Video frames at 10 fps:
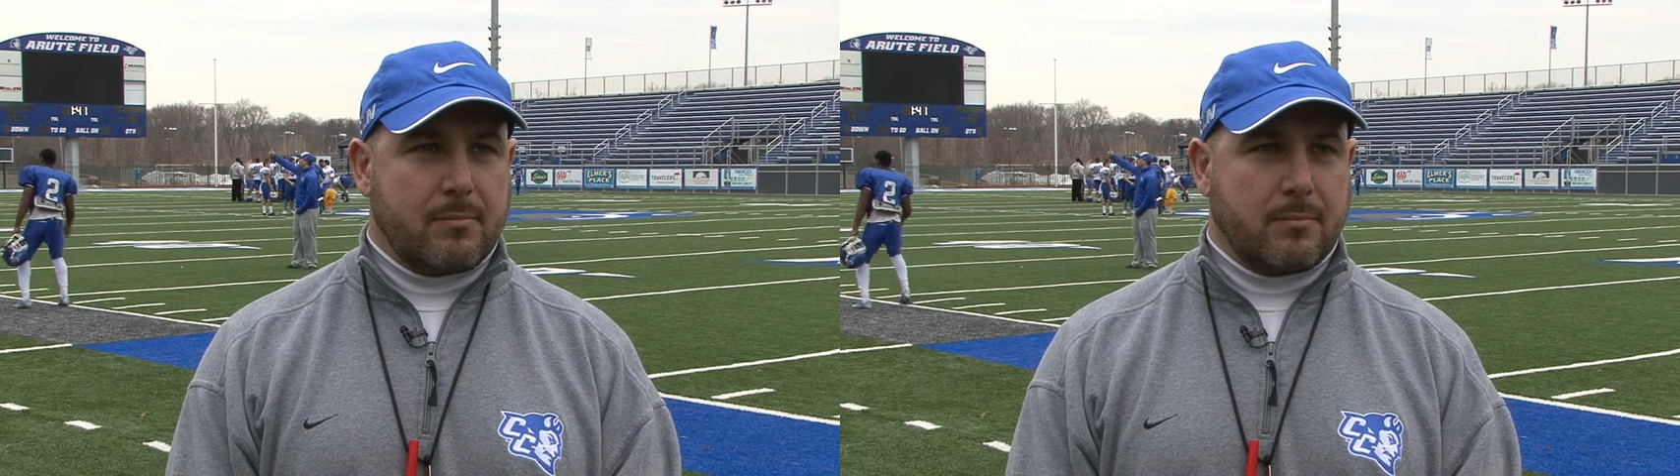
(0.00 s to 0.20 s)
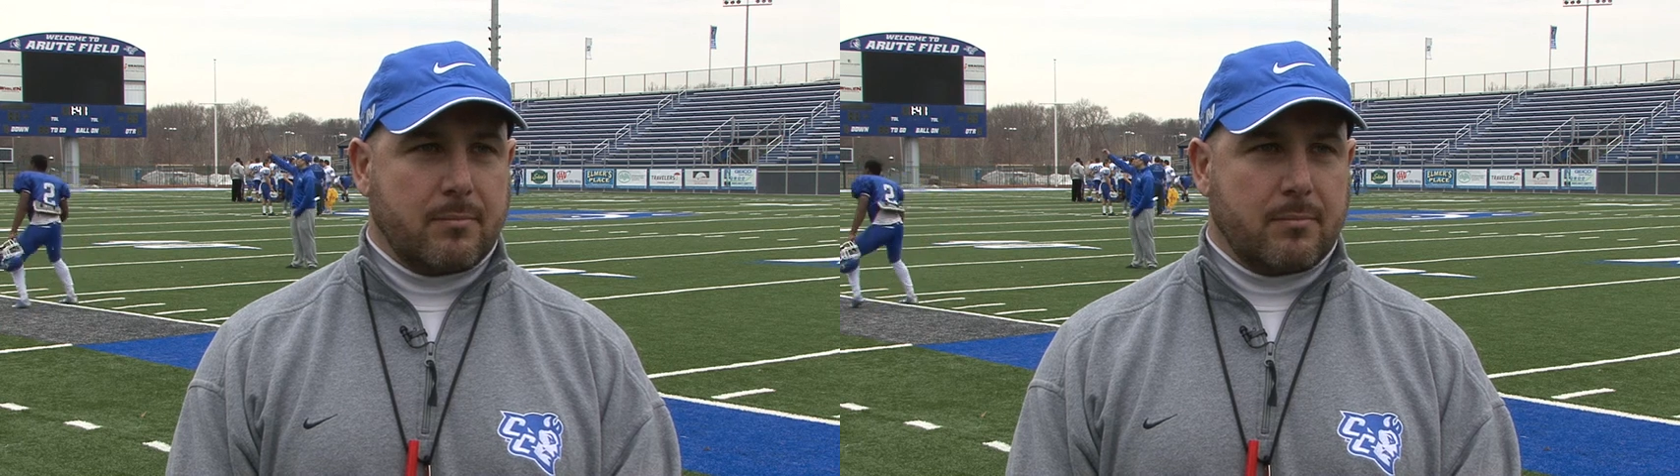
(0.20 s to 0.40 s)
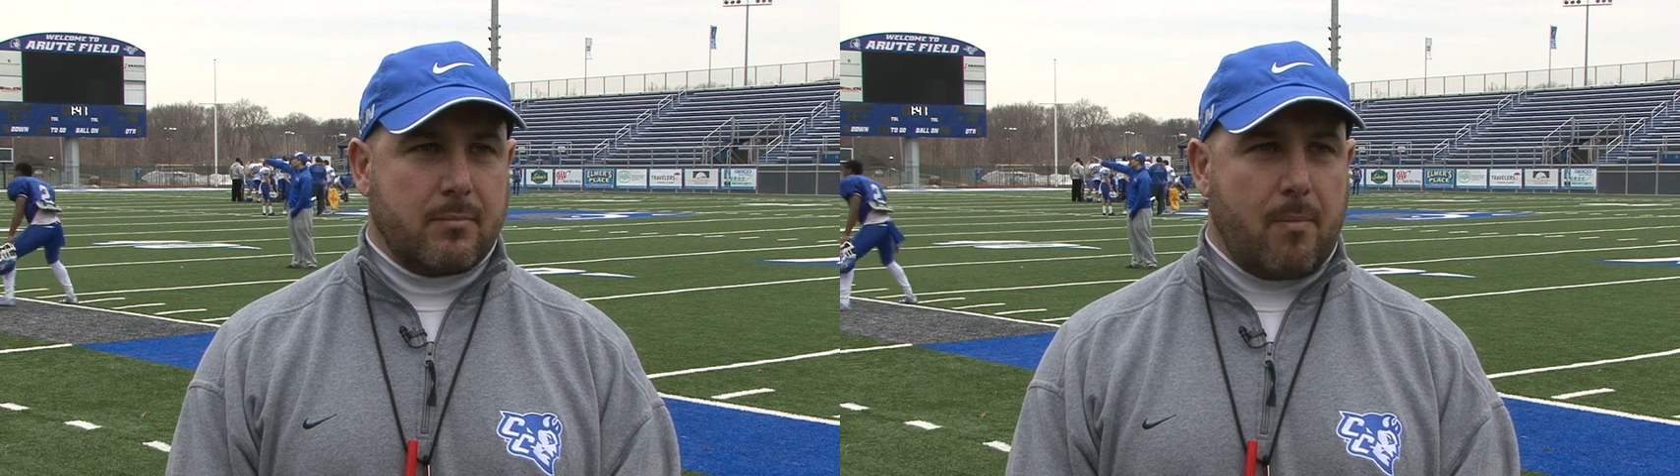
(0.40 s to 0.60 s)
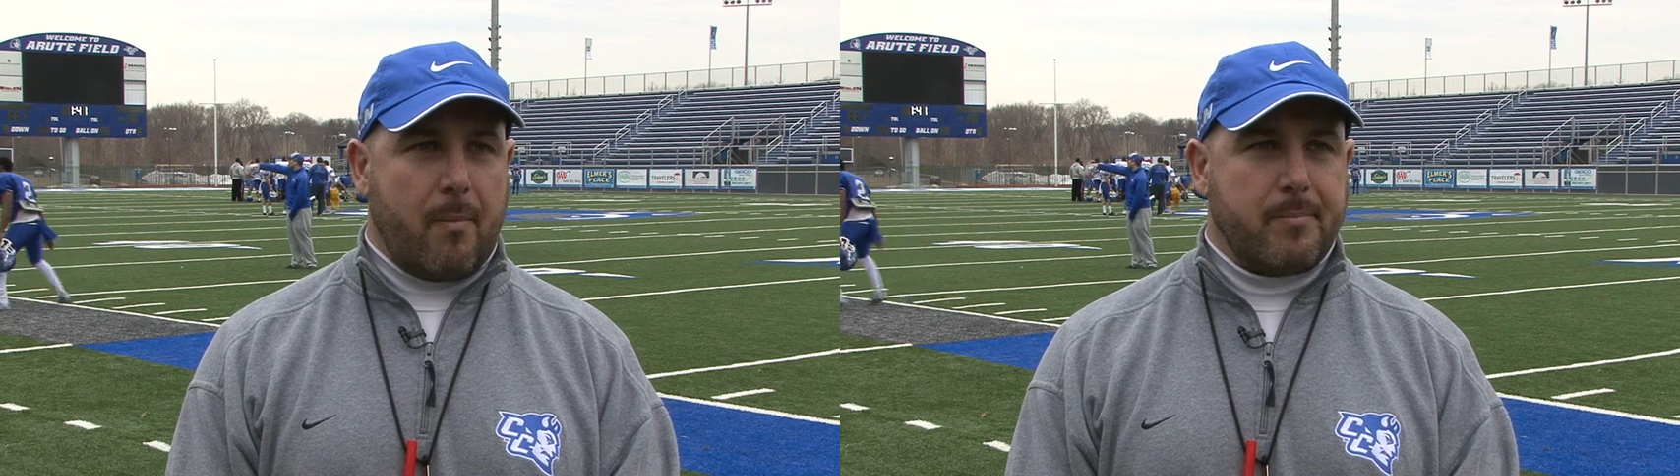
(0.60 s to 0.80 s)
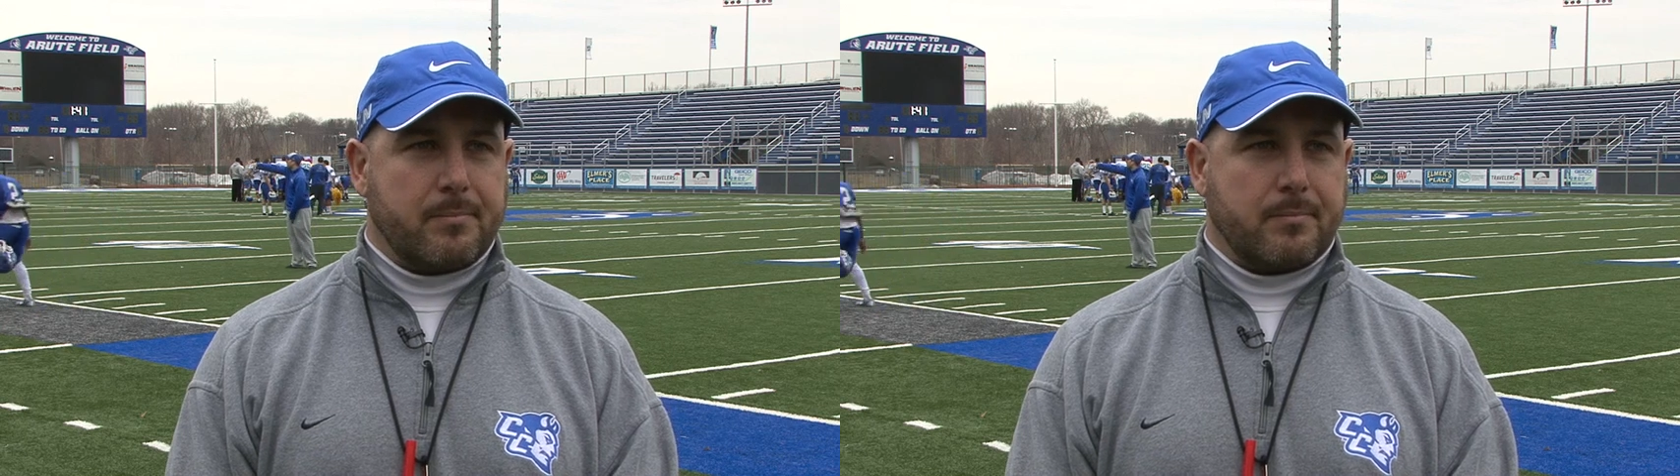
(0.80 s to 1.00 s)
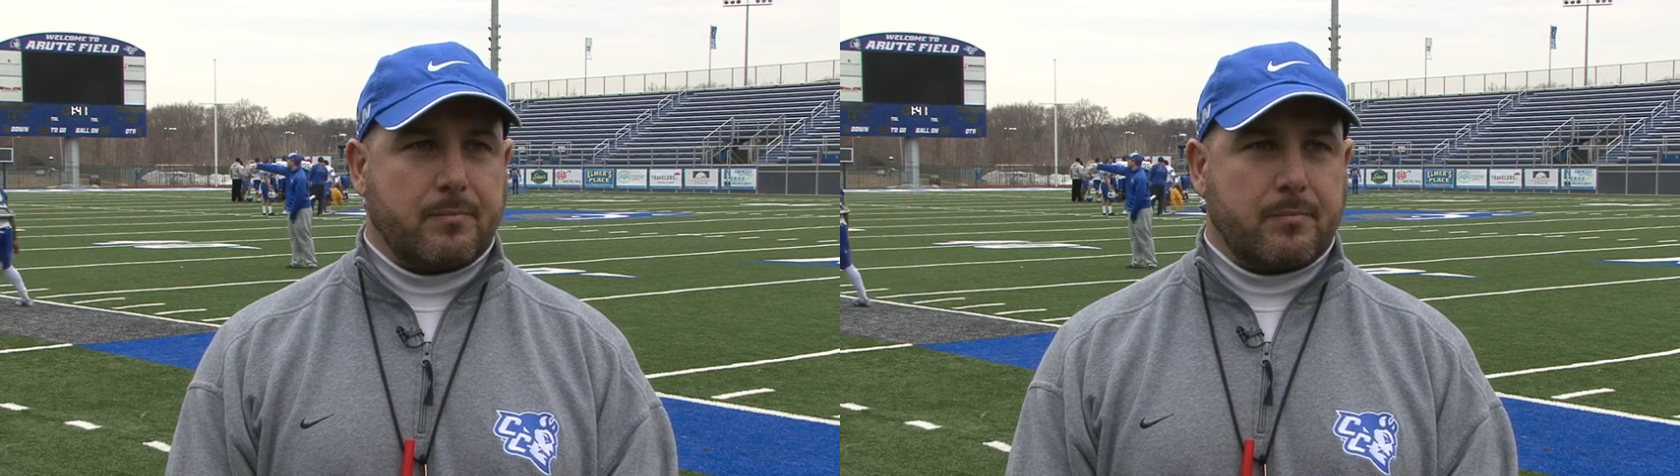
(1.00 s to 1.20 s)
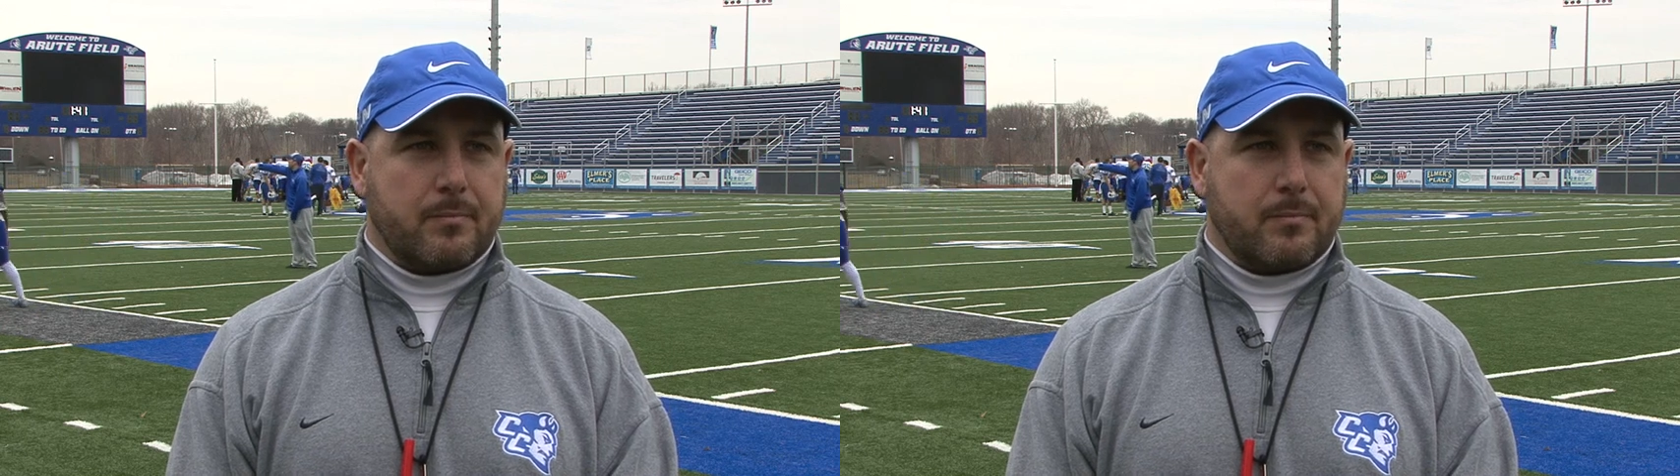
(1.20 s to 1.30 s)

defensive side of the ball so